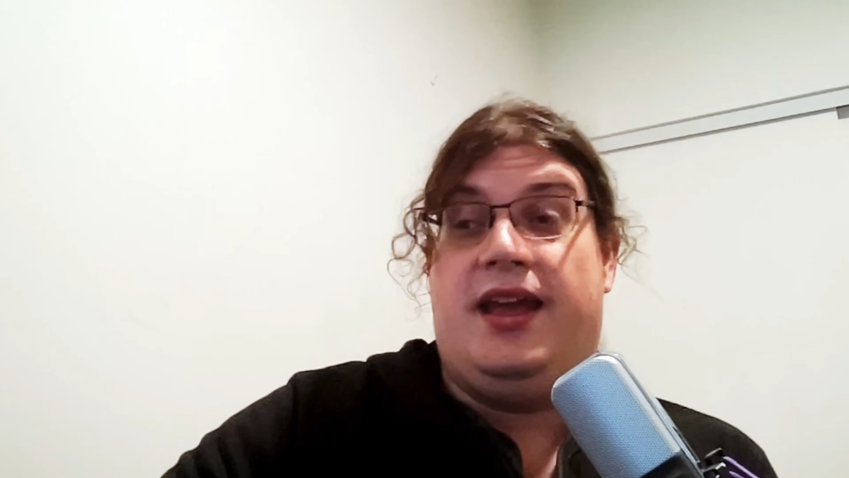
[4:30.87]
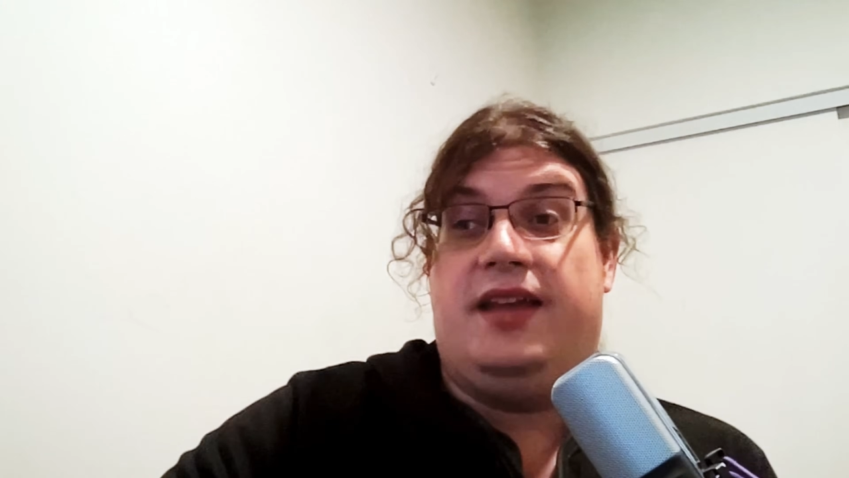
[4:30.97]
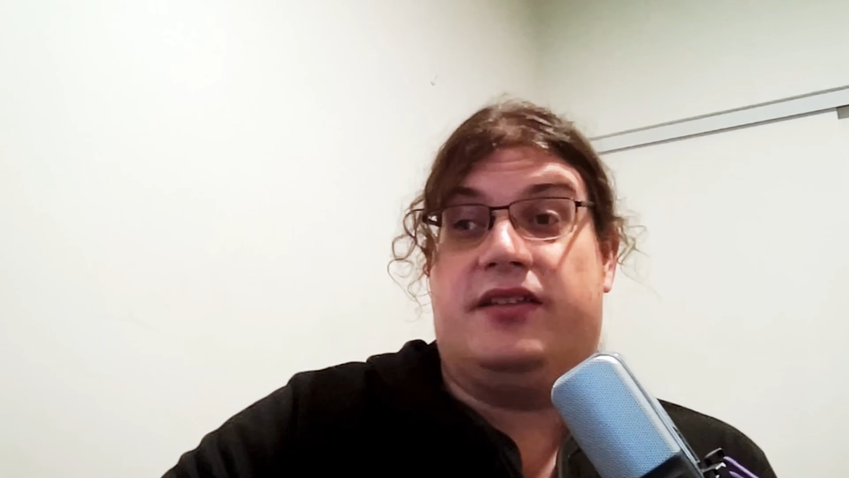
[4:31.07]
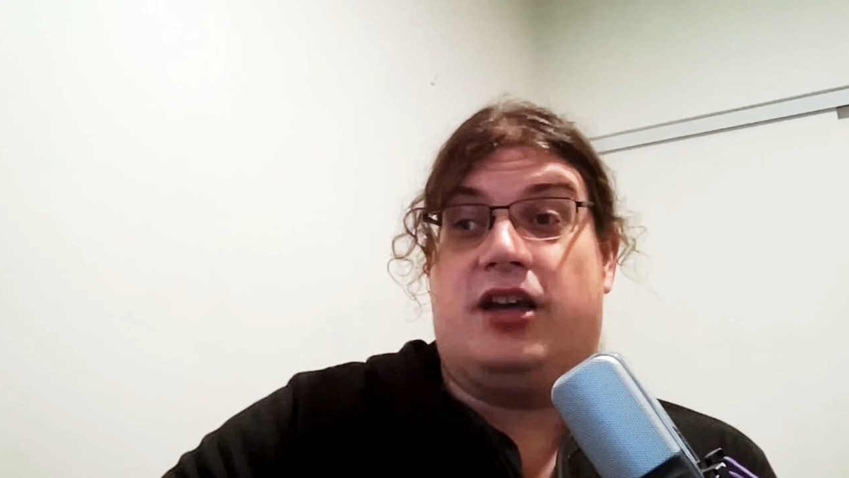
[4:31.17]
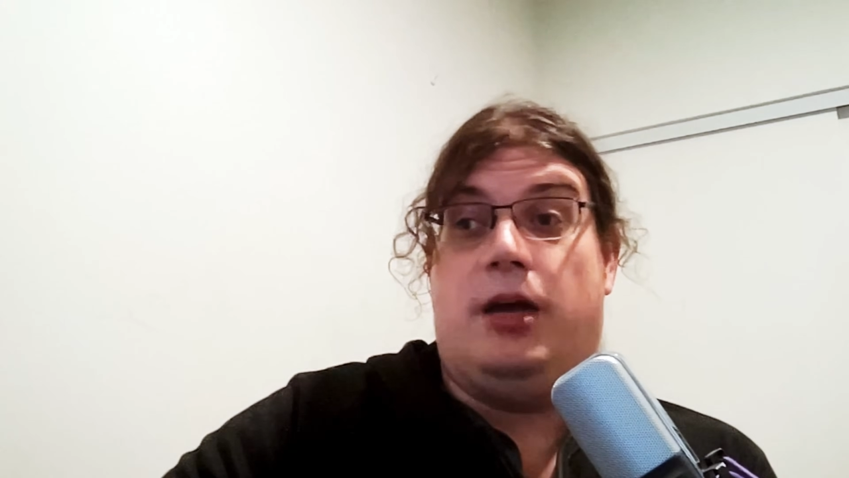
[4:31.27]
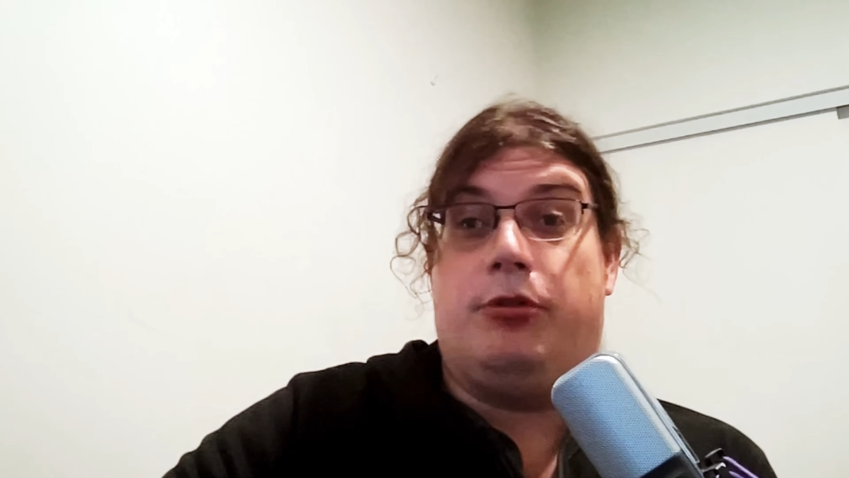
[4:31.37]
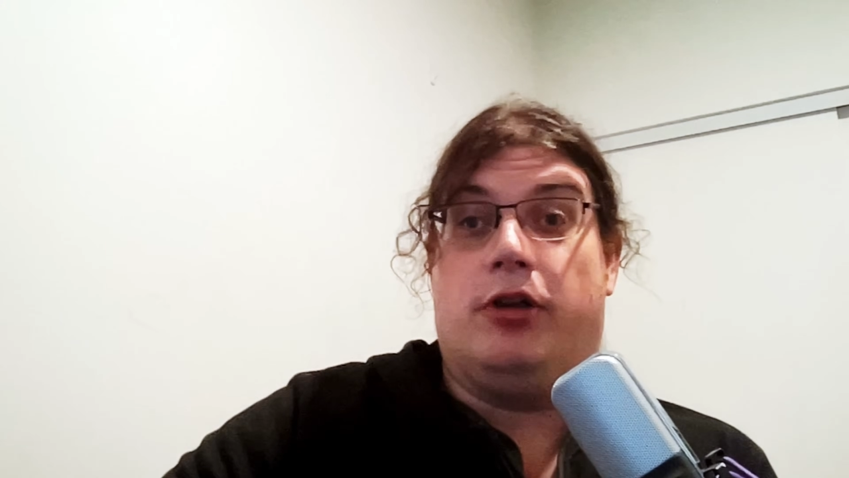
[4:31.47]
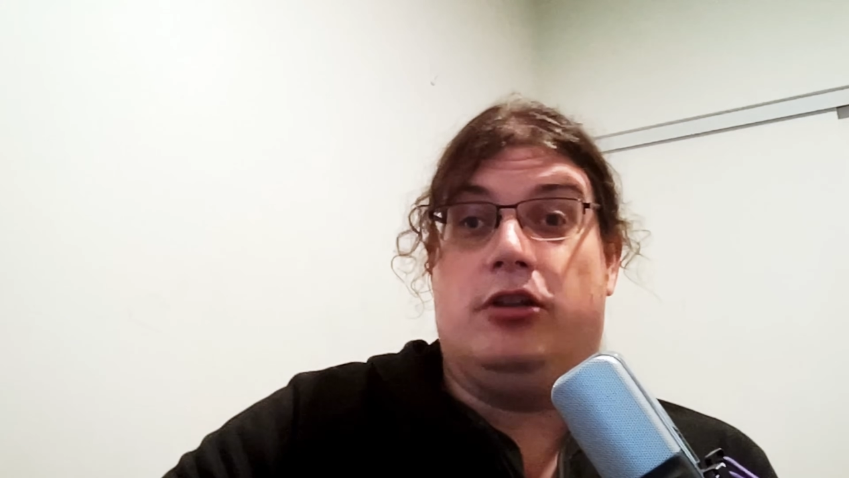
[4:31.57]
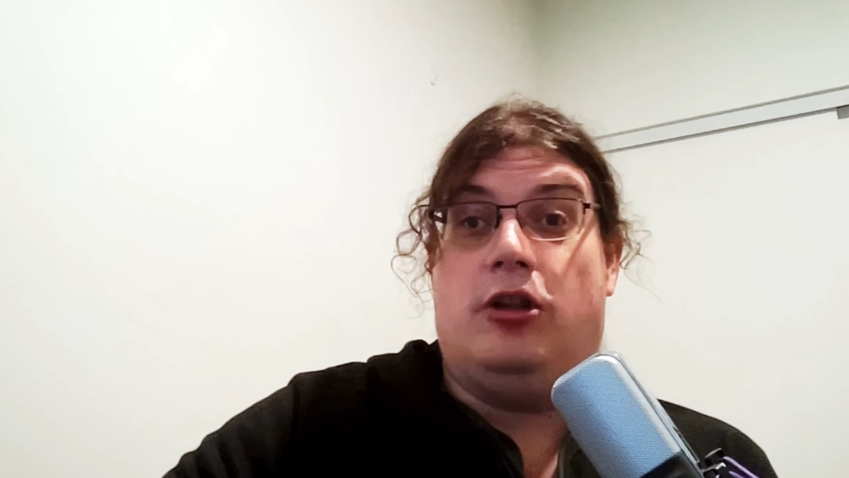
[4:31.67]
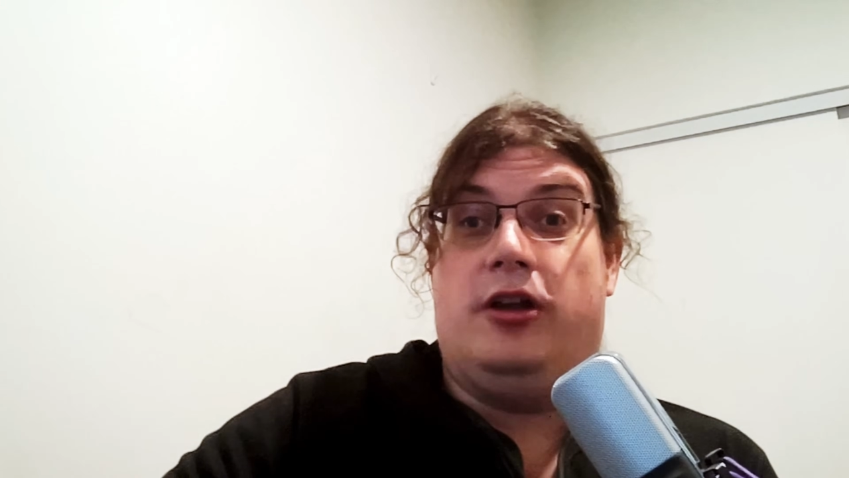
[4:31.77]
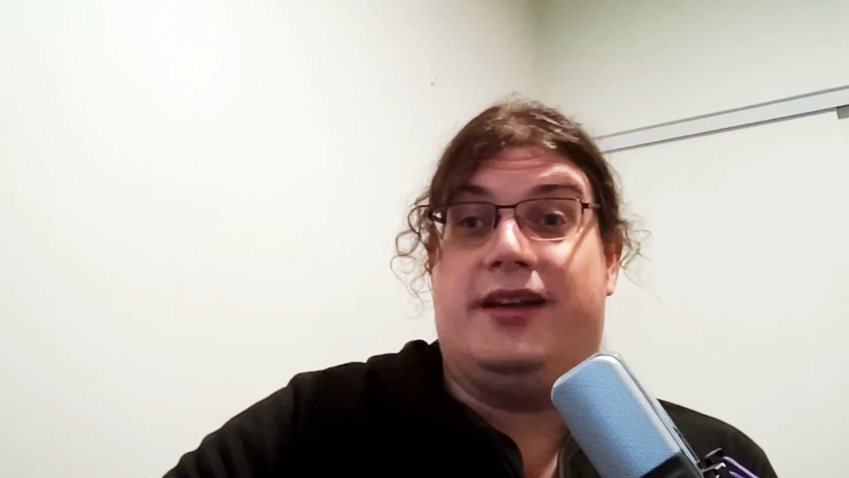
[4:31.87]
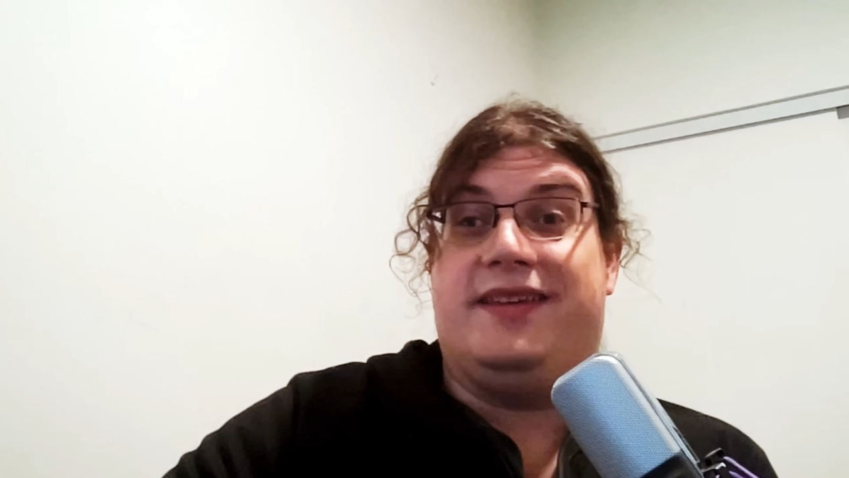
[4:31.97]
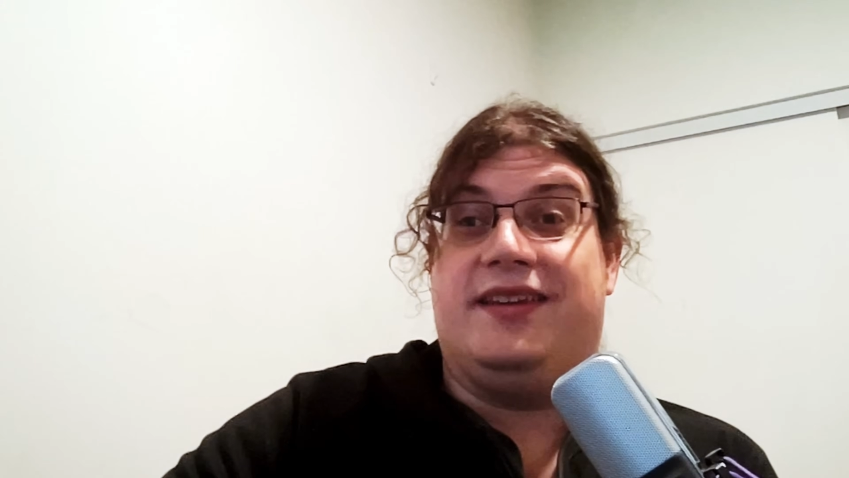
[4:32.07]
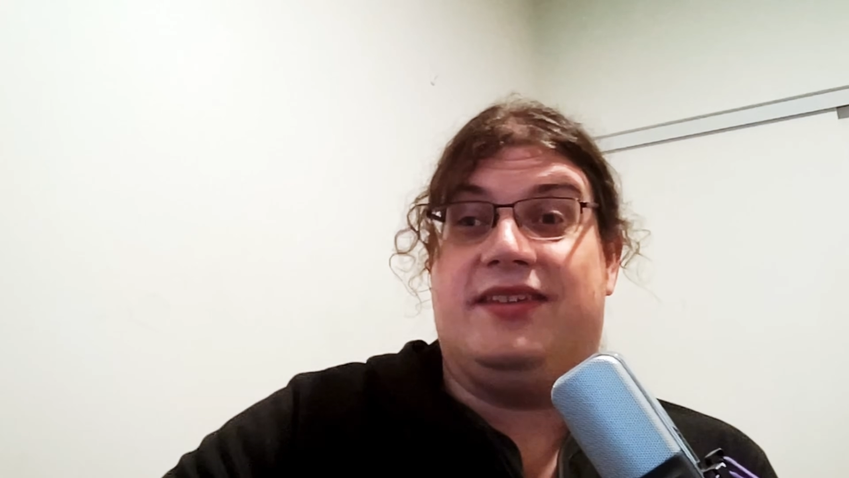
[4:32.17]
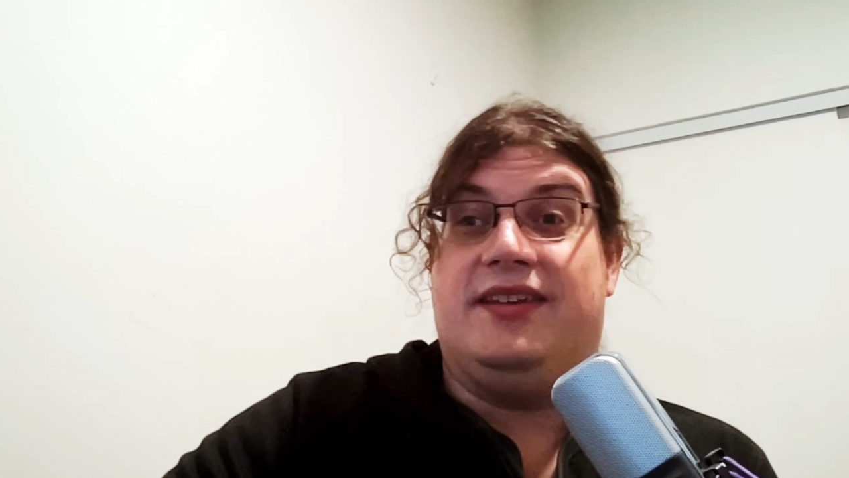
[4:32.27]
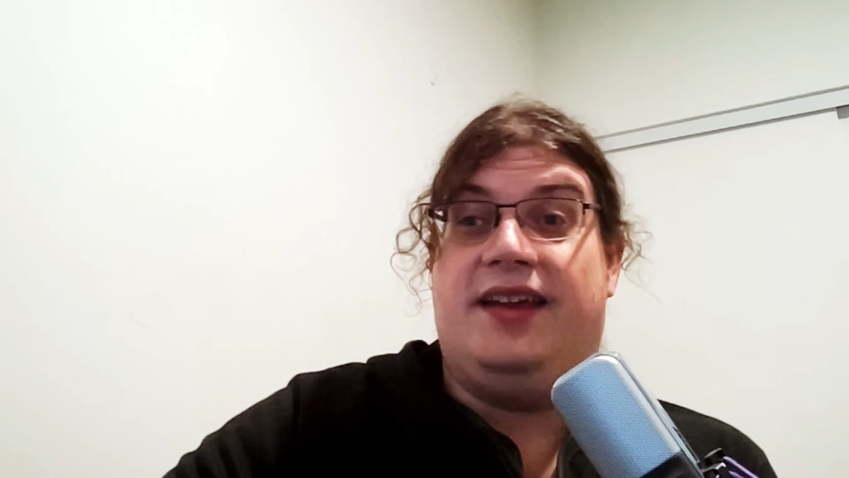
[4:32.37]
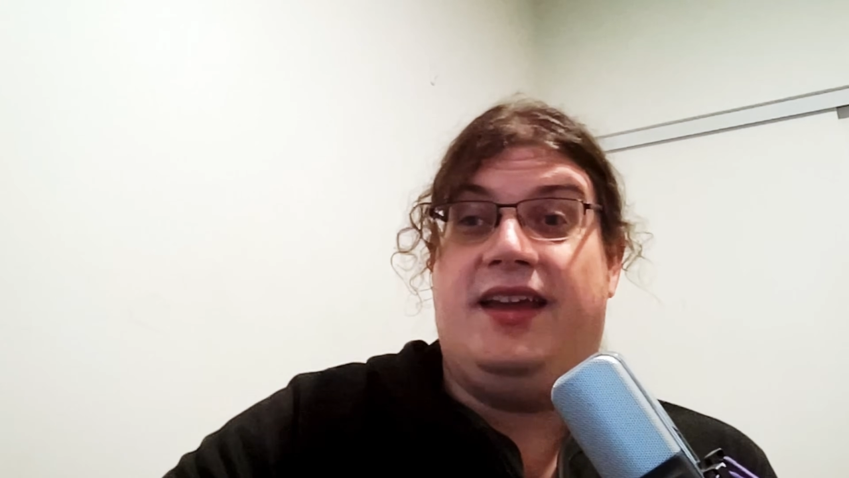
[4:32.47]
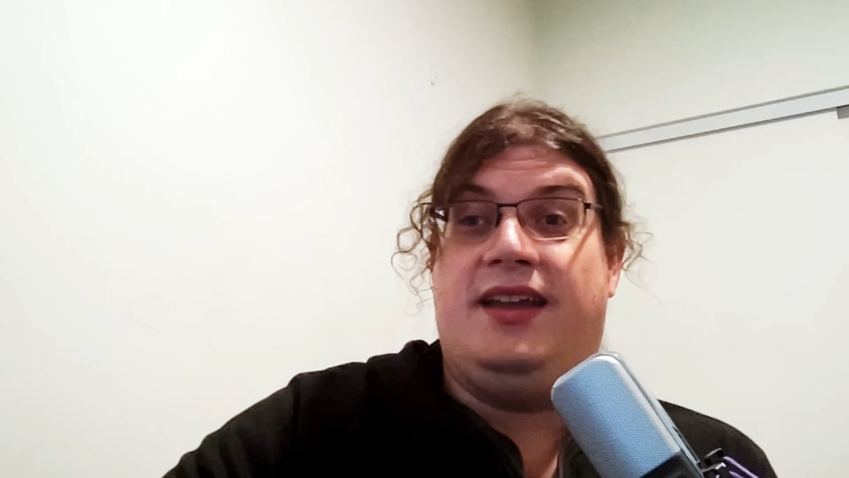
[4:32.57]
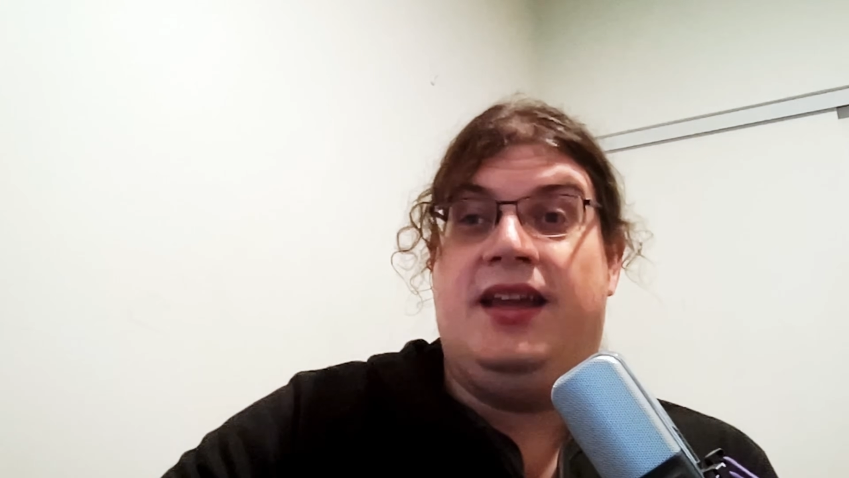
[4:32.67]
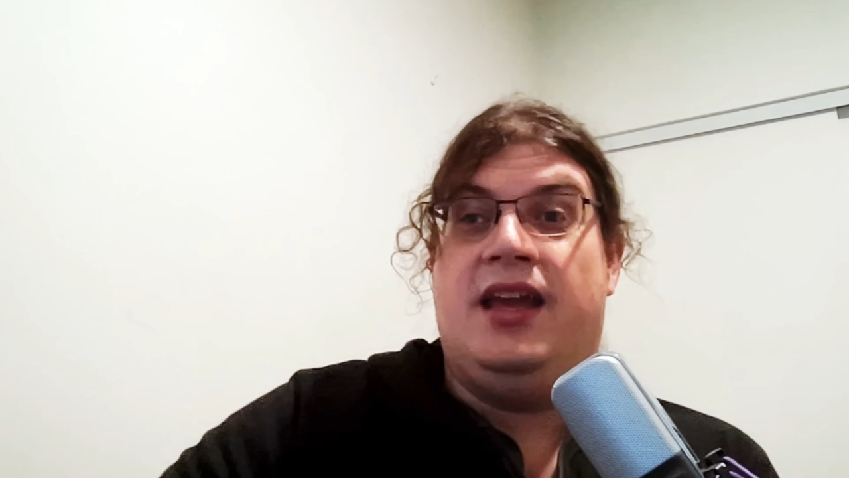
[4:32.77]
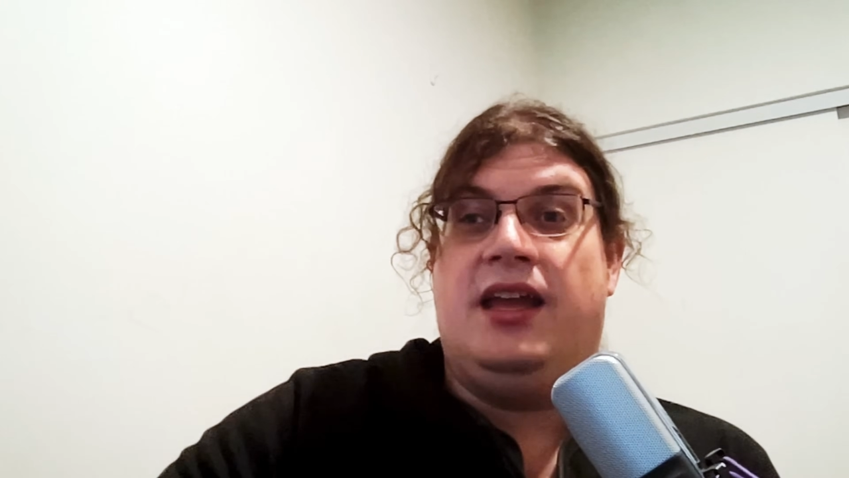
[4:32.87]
As copyright law exists today,